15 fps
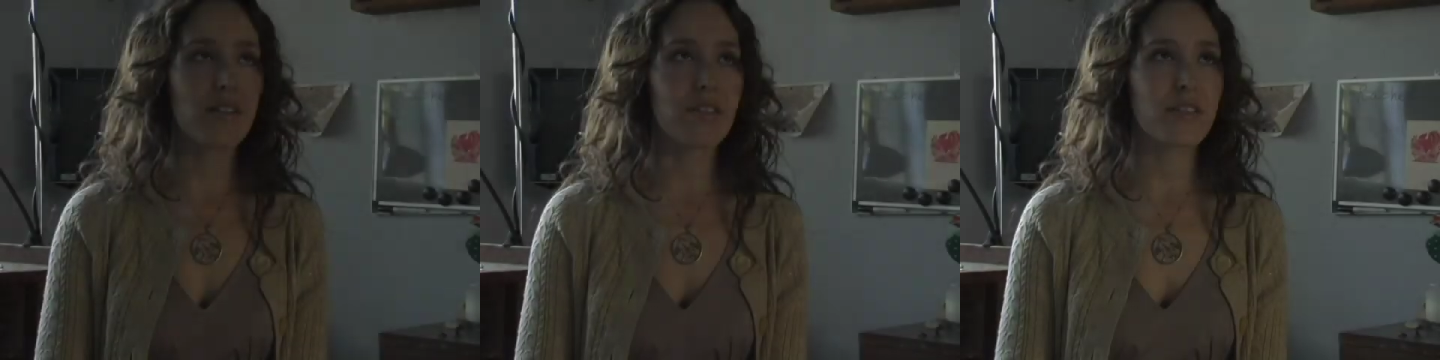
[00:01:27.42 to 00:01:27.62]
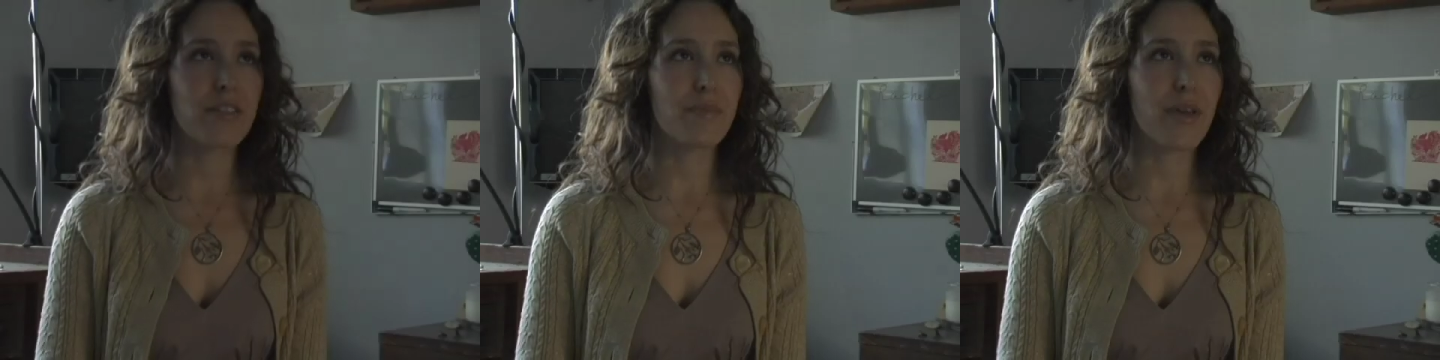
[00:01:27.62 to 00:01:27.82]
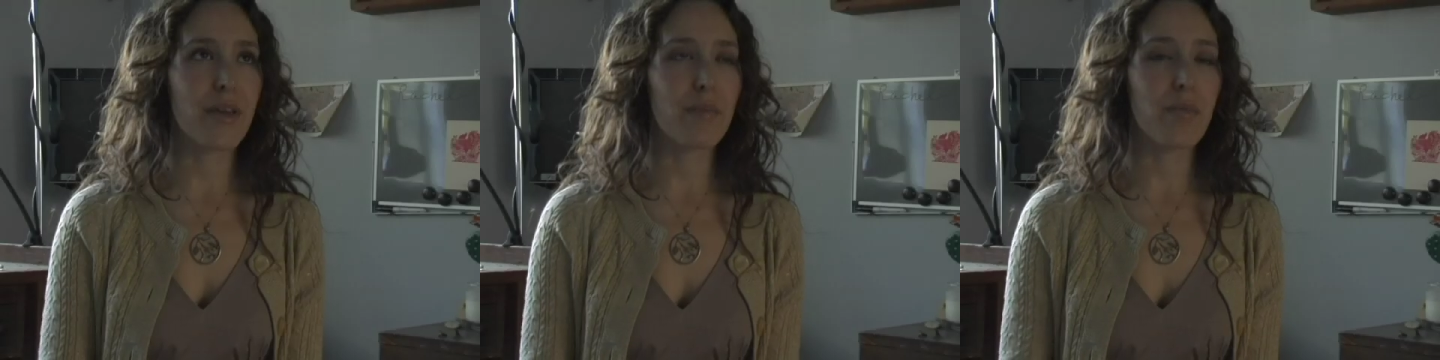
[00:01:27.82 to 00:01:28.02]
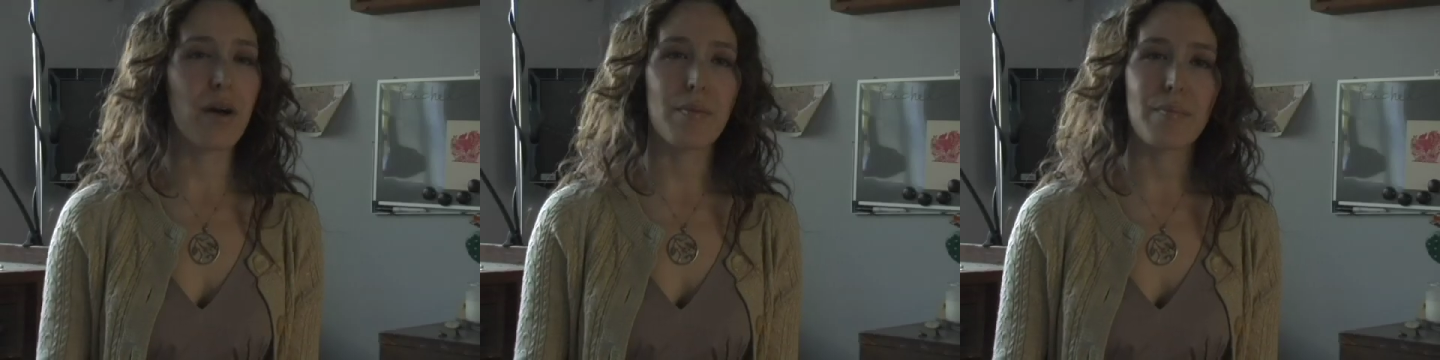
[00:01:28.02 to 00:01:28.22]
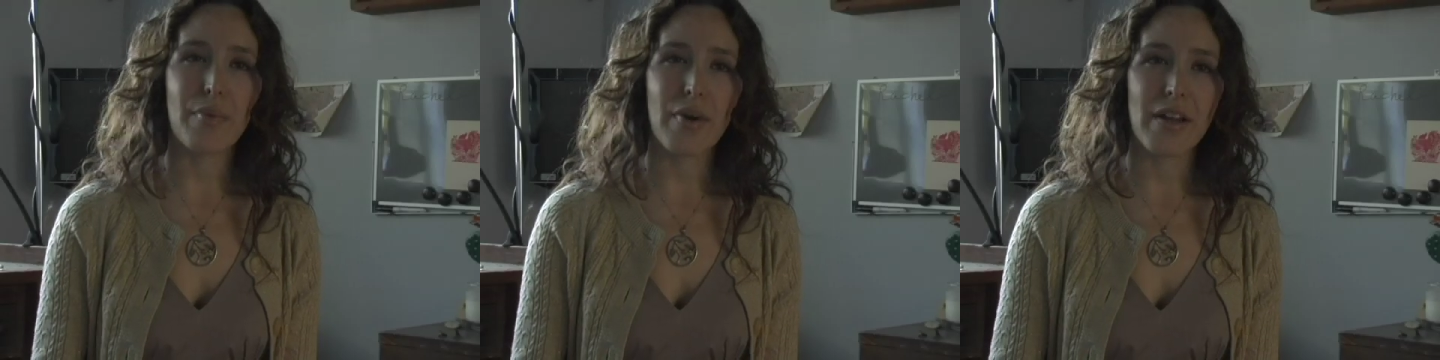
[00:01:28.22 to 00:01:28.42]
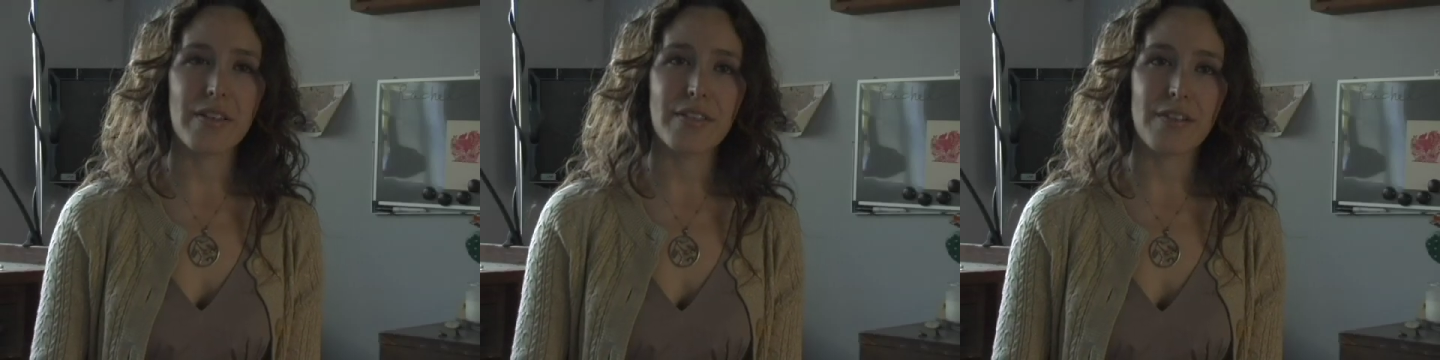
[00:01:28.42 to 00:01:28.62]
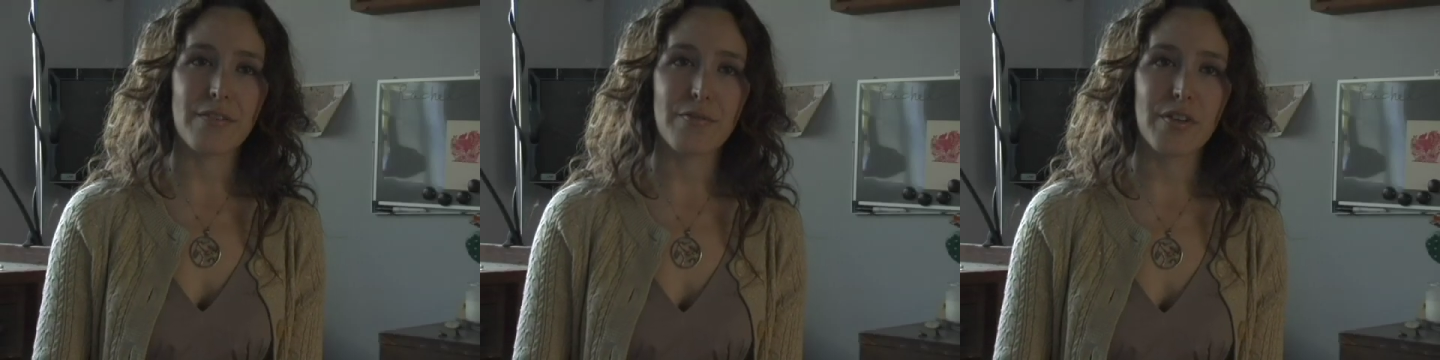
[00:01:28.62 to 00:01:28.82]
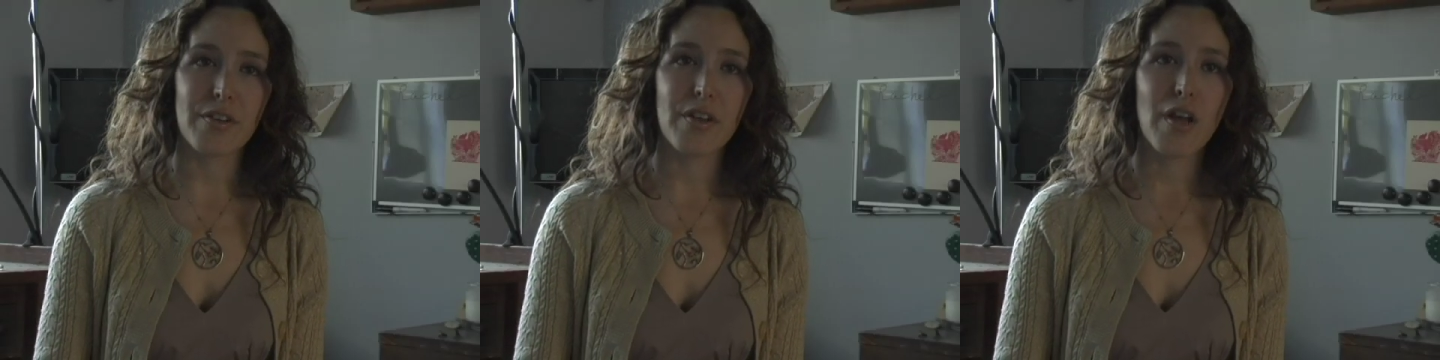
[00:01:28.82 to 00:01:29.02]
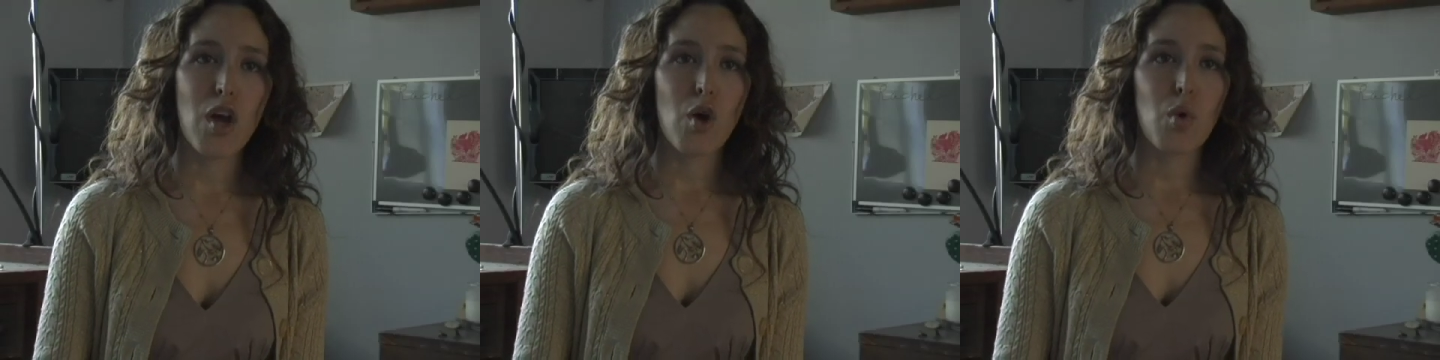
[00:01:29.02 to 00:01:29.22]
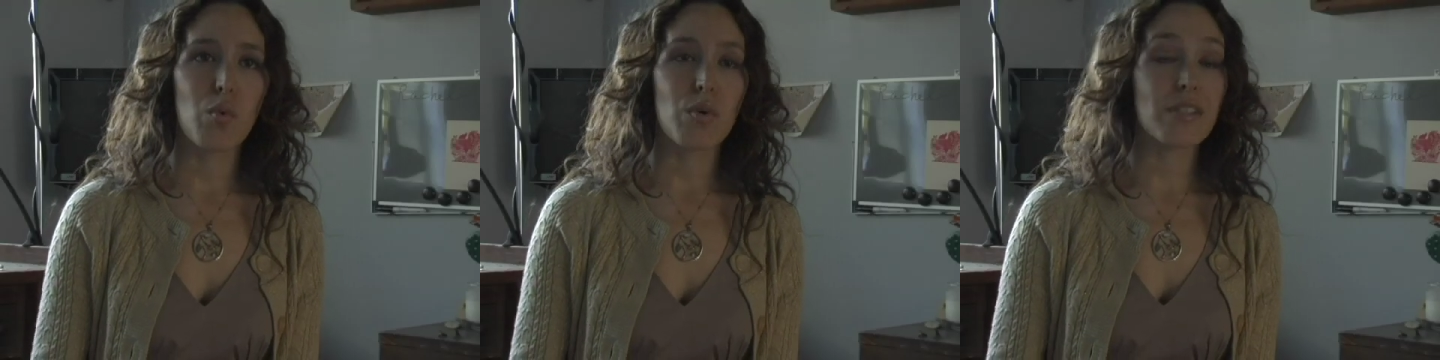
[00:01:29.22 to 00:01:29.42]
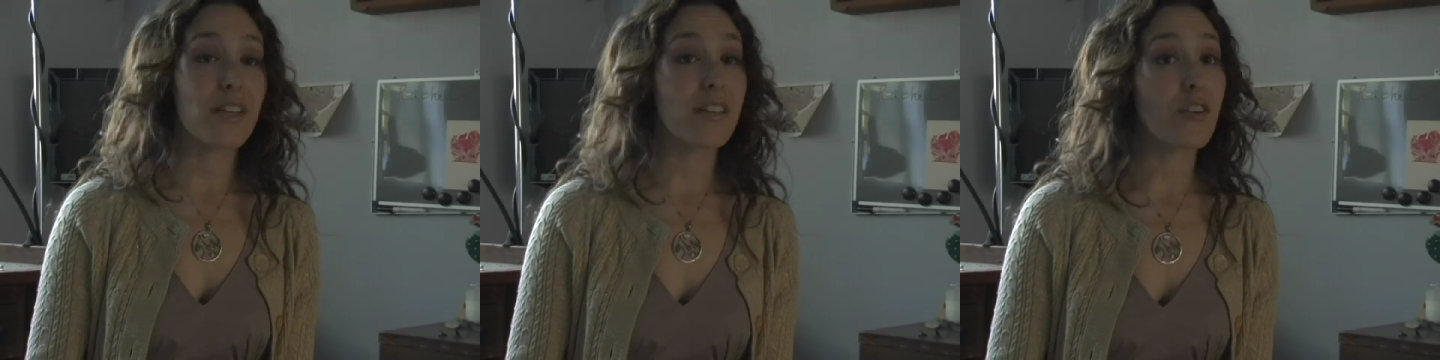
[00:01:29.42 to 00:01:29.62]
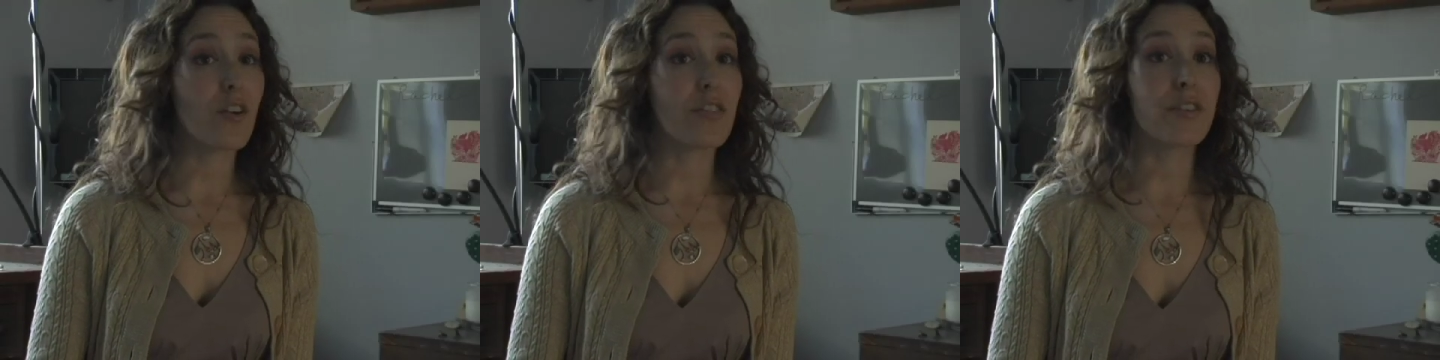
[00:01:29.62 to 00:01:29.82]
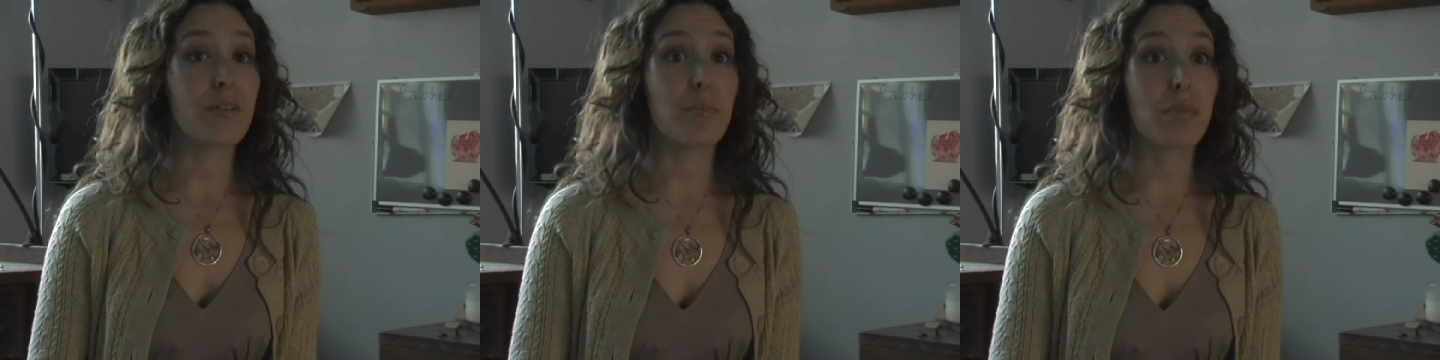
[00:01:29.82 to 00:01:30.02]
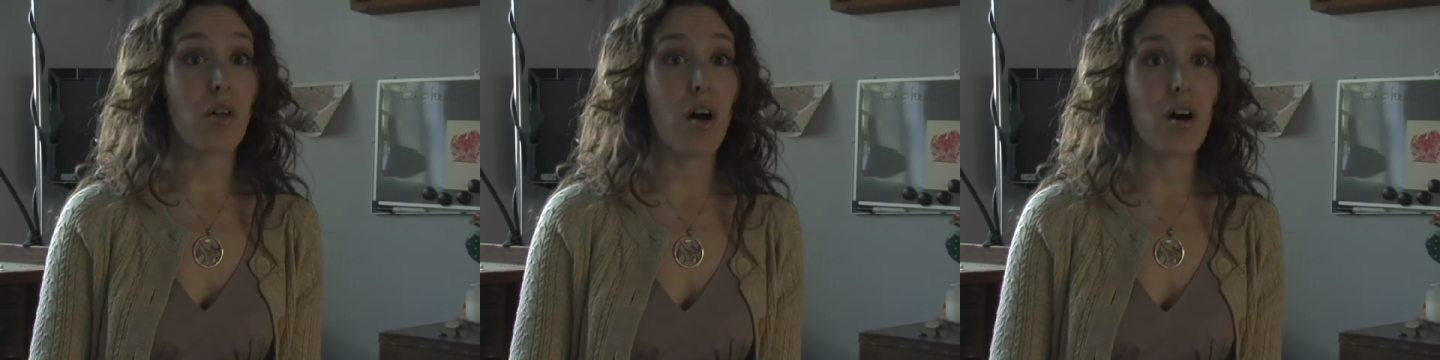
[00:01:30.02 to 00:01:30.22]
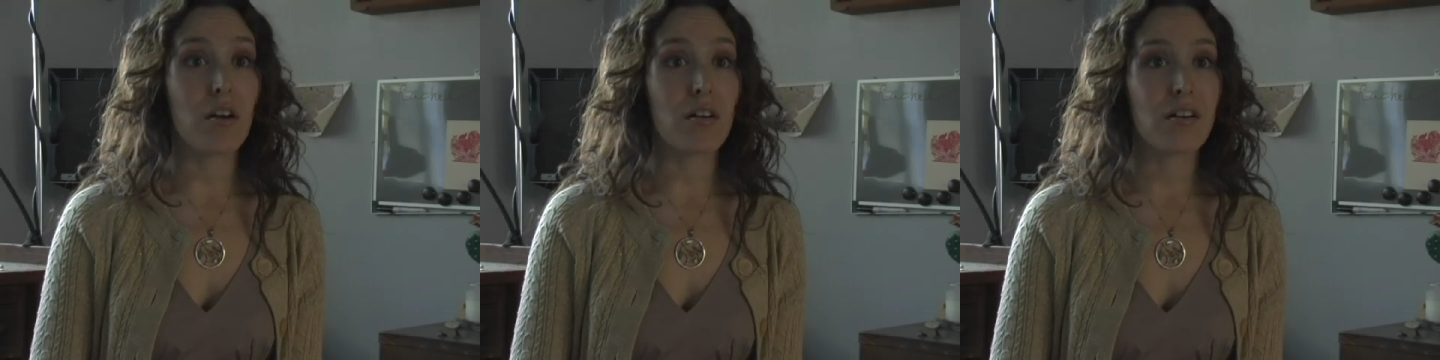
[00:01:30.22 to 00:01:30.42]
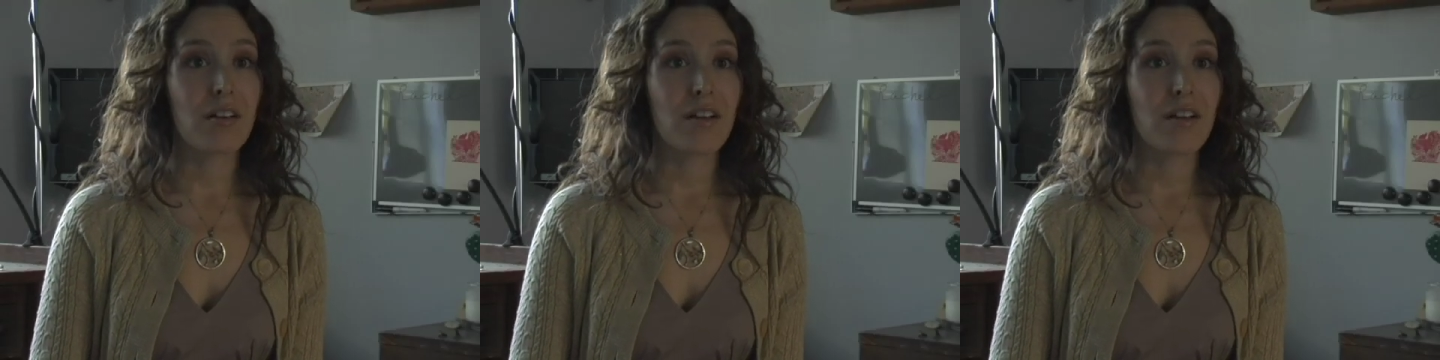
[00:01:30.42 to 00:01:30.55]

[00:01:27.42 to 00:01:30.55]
did to make my brand different was I started a blog.